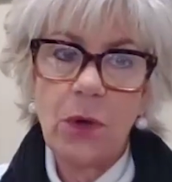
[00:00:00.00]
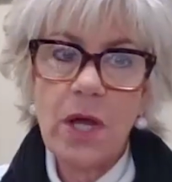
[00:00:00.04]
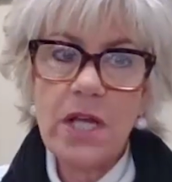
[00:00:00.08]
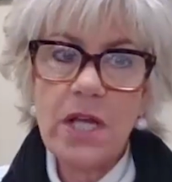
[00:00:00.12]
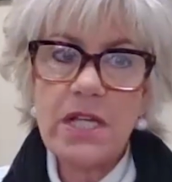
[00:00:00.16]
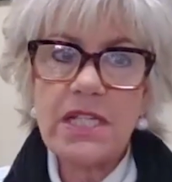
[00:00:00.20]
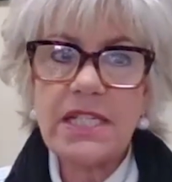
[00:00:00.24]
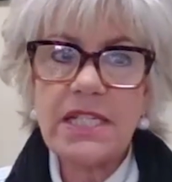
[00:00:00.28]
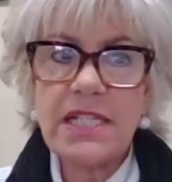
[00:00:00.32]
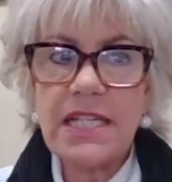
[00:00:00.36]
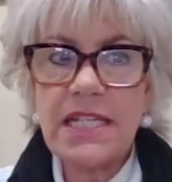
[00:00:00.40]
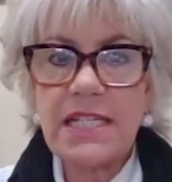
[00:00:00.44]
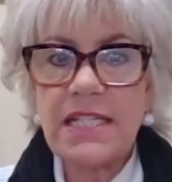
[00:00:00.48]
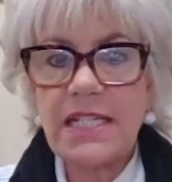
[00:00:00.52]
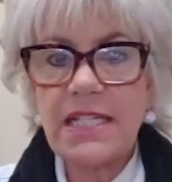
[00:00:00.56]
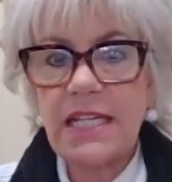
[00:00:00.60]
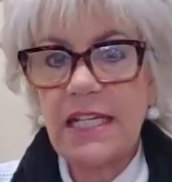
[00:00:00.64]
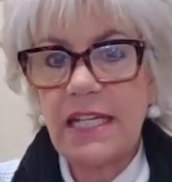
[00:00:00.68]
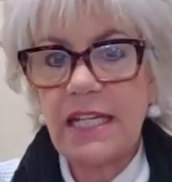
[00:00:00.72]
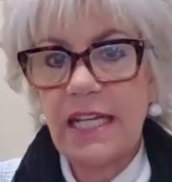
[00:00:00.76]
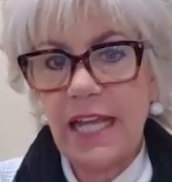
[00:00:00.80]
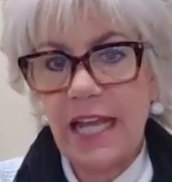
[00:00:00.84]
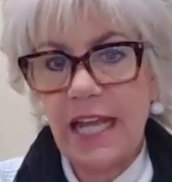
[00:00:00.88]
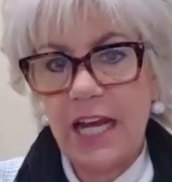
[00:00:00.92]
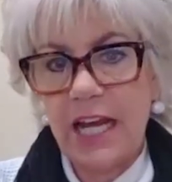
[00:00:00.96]

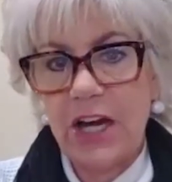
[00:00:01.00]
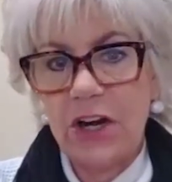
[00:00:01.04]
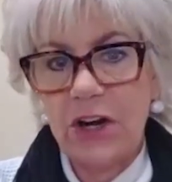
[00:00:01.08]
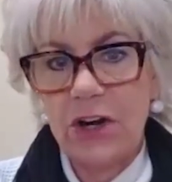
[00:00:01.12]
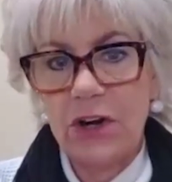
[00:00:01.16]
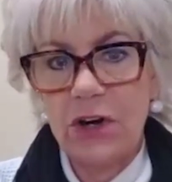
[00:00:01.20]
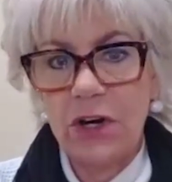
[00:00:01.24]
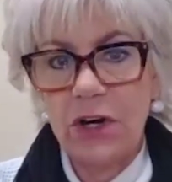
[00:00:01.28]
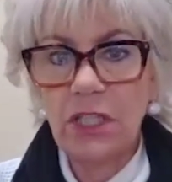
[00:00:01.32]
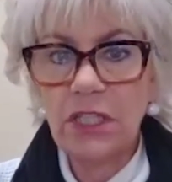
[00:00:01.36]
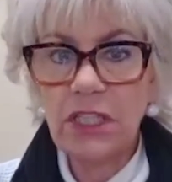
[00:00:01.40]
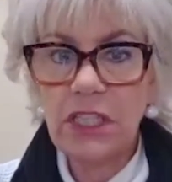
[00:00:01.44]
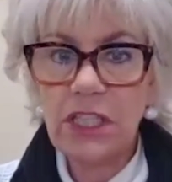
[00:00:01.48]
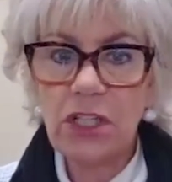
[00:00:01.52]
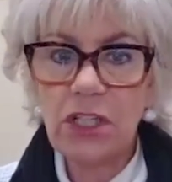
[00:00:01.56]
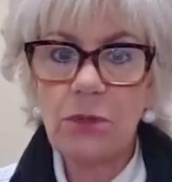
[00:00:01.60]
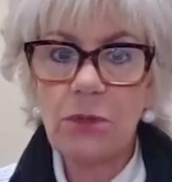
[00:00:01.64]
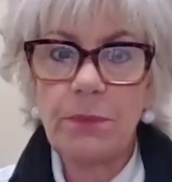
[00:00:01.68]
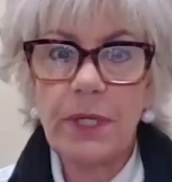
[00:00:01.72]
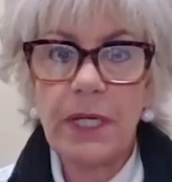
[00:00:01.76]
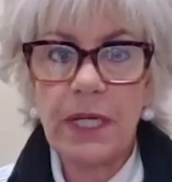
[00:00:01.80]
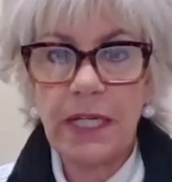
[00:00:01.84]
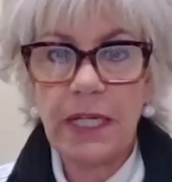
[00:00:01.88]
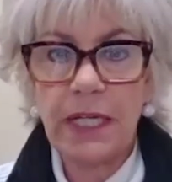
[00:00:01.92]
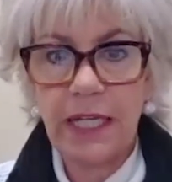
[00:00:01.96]
assisted care, a little
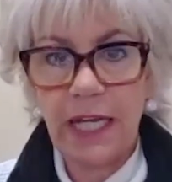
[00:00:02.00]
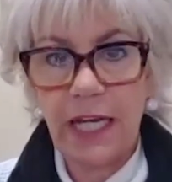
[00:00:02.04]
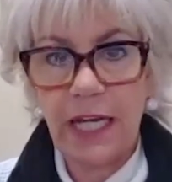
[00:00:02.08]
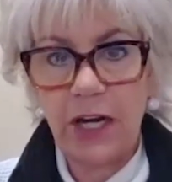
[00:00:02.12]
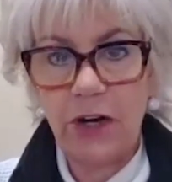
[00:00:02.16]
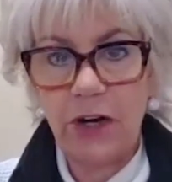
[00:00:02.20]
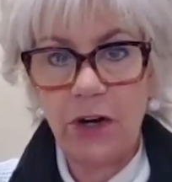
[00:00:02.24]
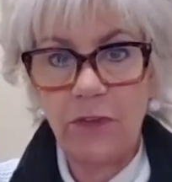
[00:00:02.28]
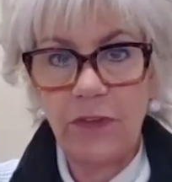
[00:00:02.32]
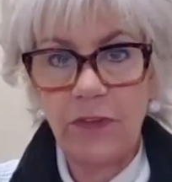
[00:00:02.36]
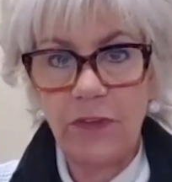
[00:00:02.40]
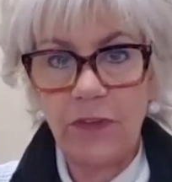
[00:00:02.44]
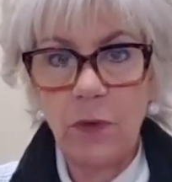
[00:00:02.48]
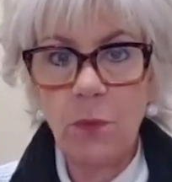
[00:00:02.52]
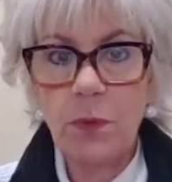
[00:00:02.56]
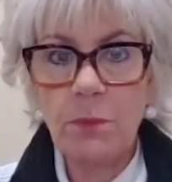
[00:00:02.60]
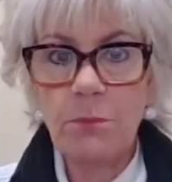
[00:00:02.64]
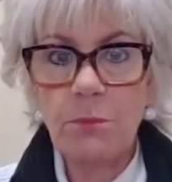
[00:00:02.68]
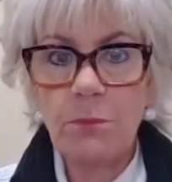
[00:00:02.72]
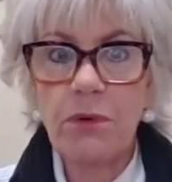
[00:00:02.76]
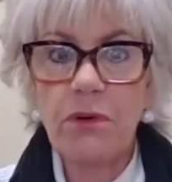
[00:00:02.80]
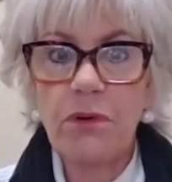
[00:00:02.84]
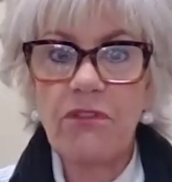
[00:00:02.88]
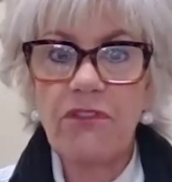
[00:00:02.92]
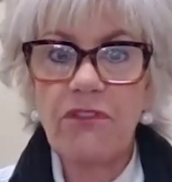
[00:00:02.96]
bit of care that
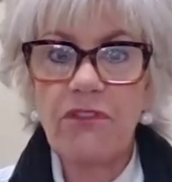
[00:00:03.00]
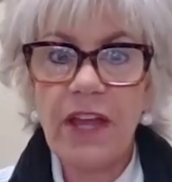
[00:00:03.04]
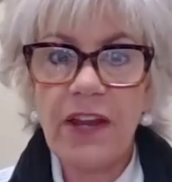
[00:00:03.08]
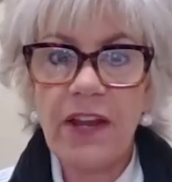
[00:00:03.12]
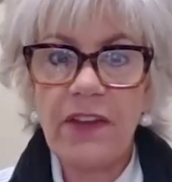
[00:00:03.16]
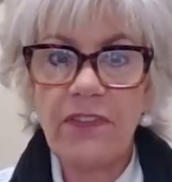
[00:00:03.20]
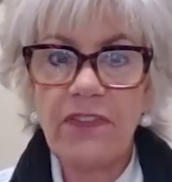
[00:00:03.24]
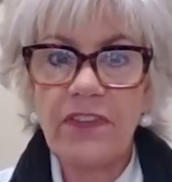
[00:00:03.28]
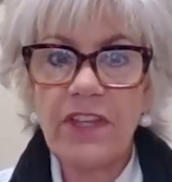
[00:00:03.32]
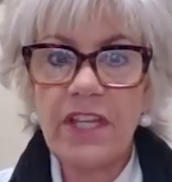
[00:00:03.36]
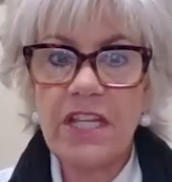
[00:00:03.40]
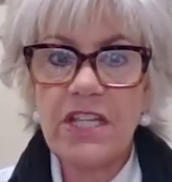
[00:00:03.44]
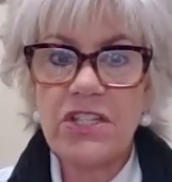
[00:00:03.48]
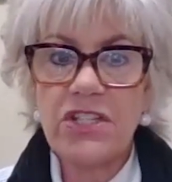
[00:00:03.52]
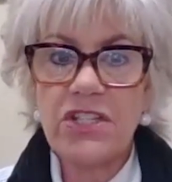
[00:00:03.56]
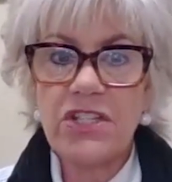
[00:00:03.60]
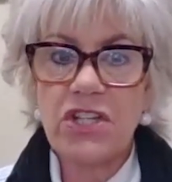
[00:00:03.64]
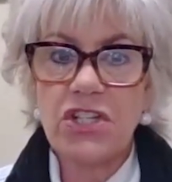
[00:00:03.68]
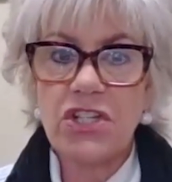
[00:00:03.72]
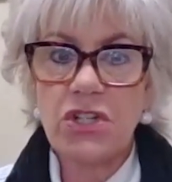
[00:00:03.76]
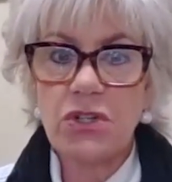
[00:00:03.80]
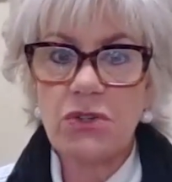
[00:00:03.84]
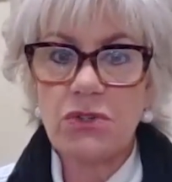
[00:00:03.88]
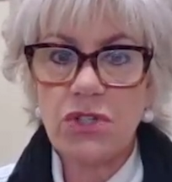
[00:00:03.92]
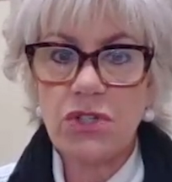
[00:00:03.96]
would prevent the
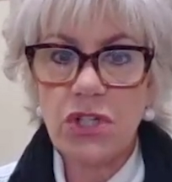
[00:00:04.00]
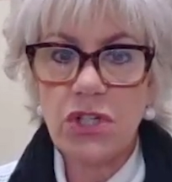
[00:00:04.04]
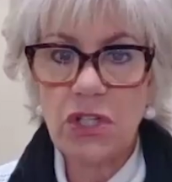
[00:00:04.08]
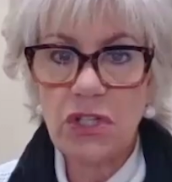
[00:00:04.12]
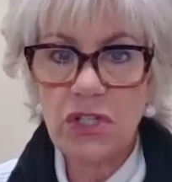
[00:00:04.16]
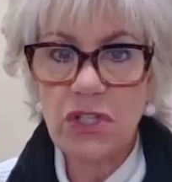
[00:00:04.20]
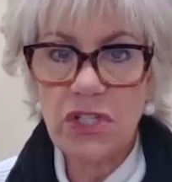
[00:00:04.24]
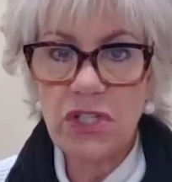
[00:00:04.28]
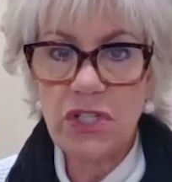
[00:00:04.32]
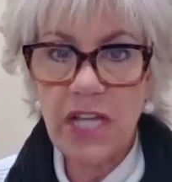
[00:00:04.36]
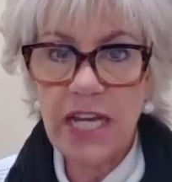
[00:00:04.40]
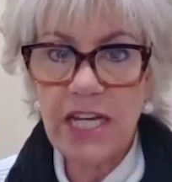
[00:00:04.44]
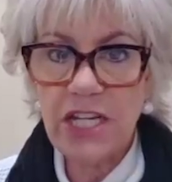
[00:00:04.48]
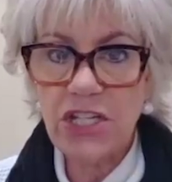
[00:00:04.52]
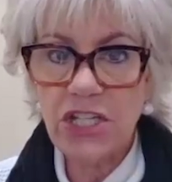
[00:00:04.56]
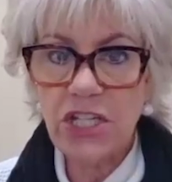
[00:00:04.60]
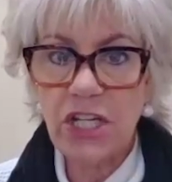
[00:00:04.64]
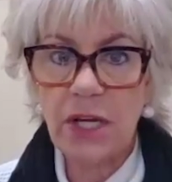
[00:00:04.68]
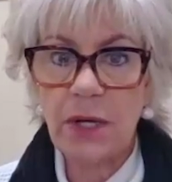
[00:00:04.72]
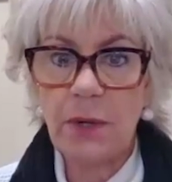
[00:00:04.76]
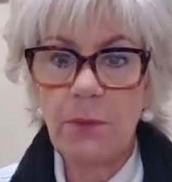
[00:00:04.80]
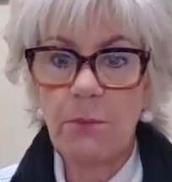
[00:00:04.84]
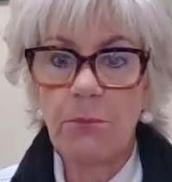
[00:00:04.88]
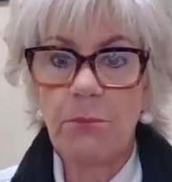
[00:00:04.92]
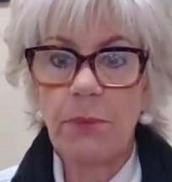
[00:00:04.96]

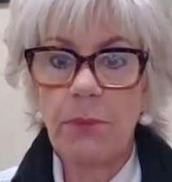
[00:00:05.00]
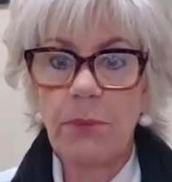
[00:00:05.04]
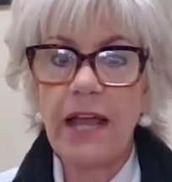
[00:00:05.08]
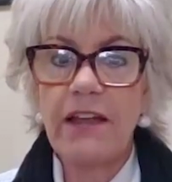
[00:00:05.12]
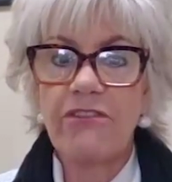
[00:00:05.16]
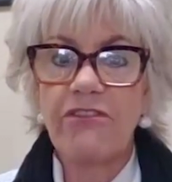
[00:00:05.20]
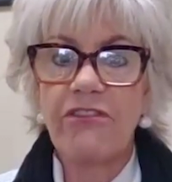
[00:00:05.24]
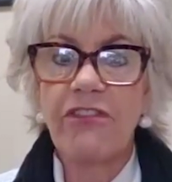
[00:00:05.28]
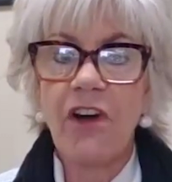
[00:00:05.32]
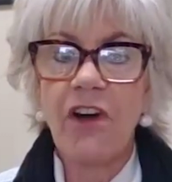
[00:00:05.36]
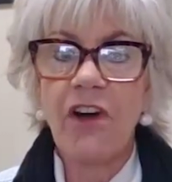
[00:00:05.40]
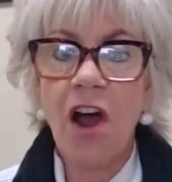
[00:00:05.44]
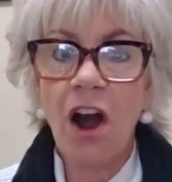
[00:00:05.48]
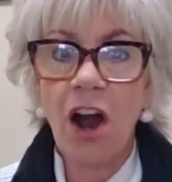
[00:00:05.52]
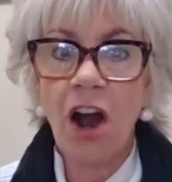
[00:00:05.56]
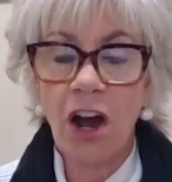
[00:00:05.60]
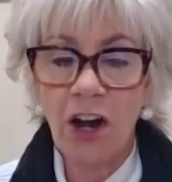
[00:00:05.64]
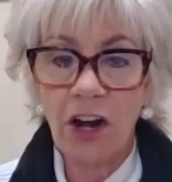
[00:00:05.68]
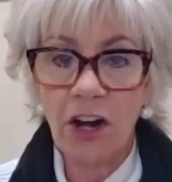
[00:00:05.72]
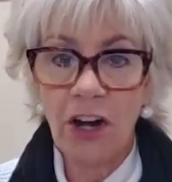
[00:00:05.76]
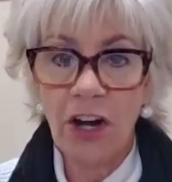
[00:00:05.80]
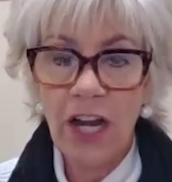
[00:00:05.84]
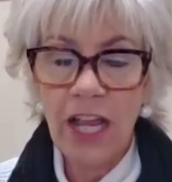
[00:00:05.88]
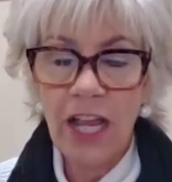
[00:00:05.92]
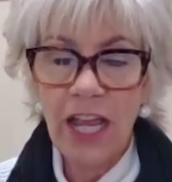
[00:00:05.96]
institutionalization by
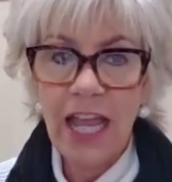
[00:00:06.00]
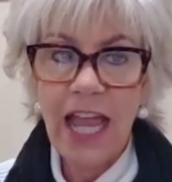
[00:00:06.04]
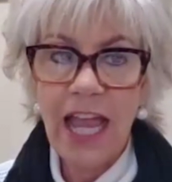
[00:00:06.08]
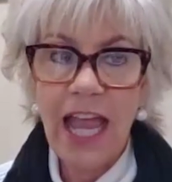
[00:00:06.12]
far.